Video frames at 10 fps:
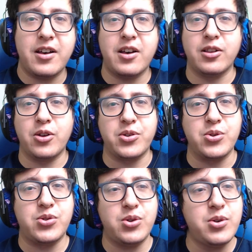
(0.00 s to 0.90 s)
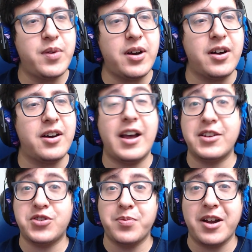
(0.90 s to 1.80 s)
Hello YouTube.
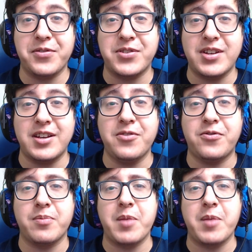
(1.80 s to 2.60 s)
As you might have seen from my